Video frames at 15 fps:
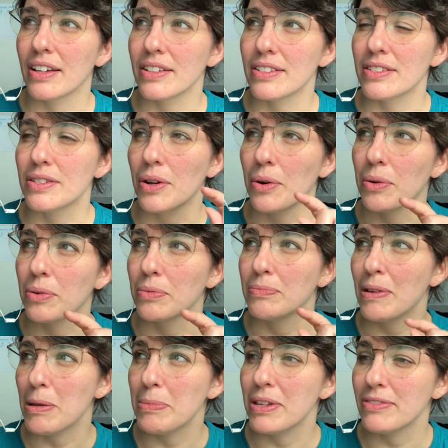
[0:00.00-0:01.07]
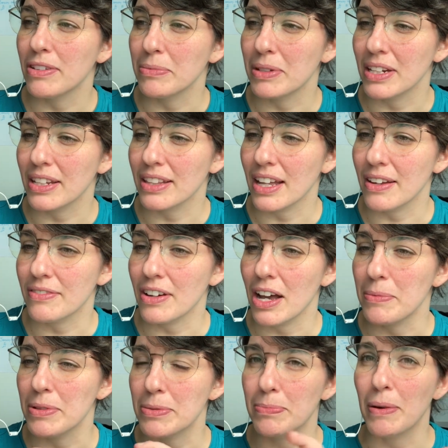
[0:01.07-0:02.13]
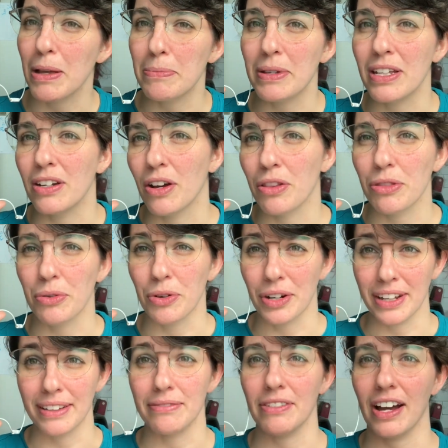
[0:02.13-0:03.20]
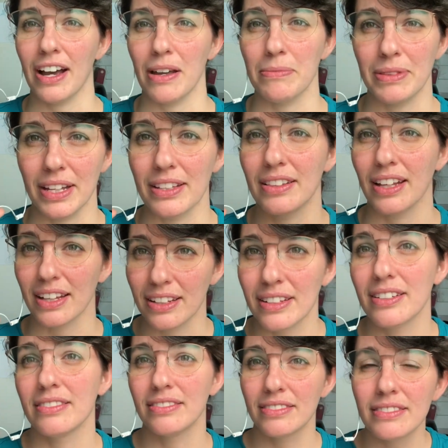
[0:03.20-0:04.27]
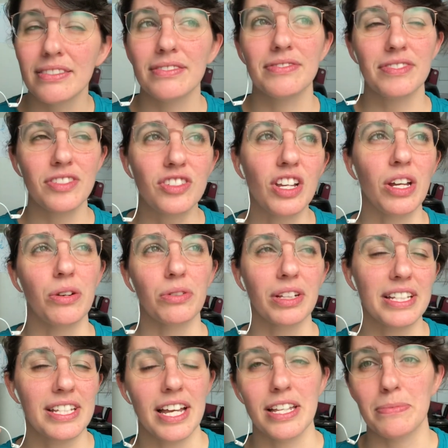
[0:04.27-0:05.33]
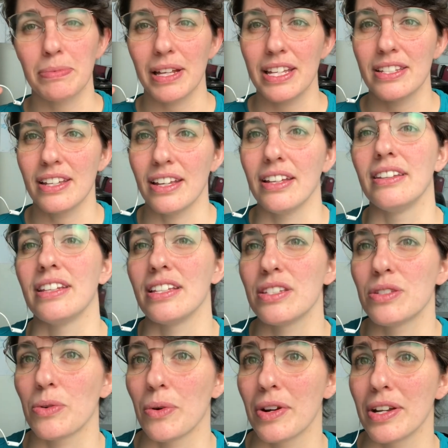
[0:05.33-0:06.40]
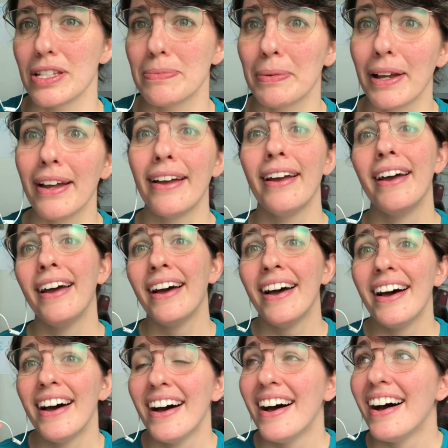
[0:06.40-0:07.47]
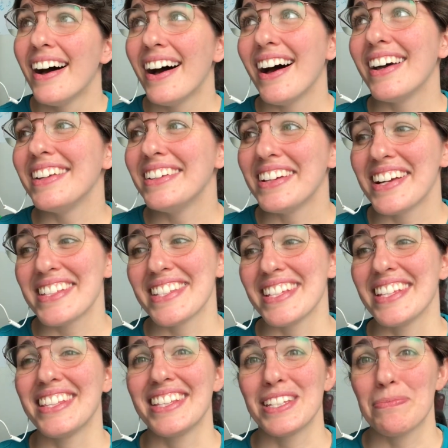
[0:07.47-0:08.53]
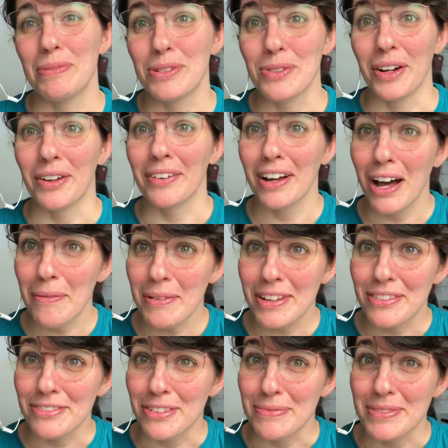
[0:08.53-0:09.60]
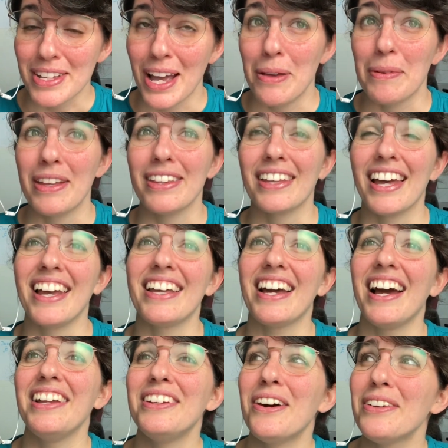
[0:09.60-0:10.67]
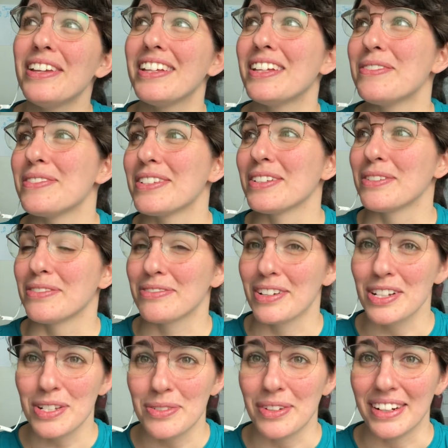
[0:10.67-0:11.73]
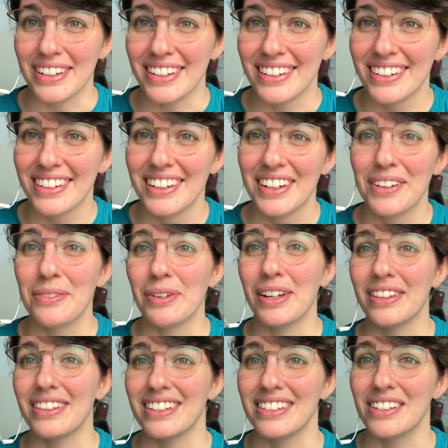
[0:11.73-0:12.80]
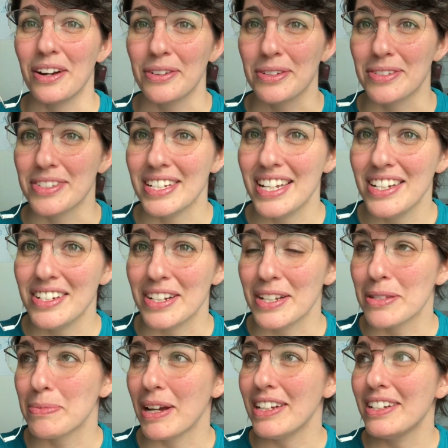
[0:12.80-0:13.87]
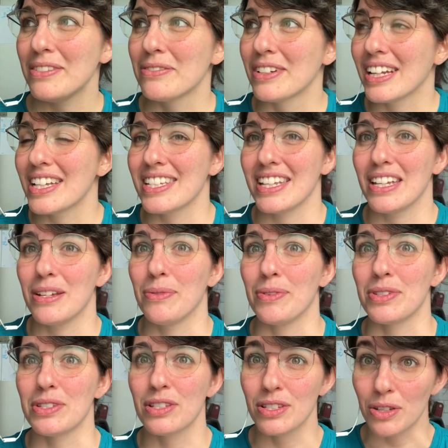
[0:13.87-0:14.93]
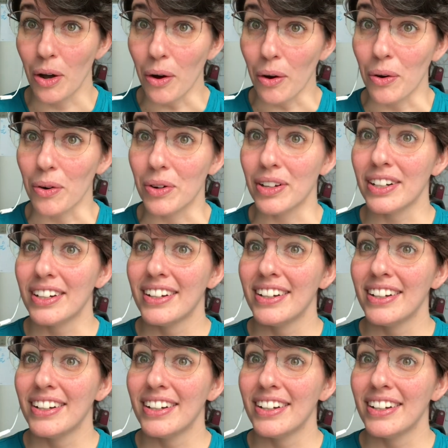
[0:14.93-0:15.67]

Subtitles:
So maybe if I'm getting that vibe, it might be an Arthurian vibe that, like, generally takes place in these stories. But I did not see this betrayal coming from Simon. Like, I know that he was a little frustrated with the doctor's teachings, but I didn't realize that he was so